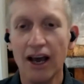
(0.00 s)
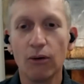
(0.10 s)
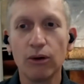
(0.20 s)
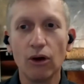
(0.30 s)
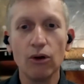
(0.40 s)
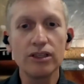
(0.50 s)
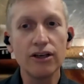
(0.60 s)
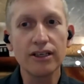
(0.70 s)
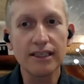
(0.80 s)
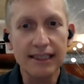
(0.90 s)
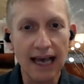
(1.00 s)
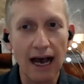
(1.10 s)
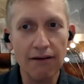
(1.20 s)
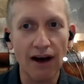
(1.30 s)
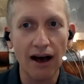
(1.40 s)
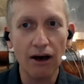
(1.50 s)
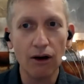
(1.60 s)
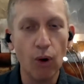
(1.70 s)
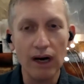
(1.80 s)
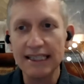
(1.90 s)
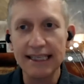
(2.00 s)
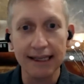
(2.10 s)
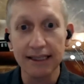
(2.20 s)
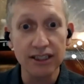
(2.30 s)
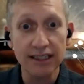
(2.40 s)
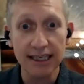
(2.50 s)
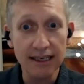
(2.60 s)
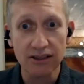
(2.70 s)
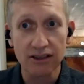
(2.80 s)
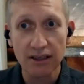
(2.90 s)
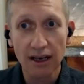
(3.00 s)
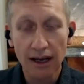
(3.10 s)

We'll also discover what intelligence is.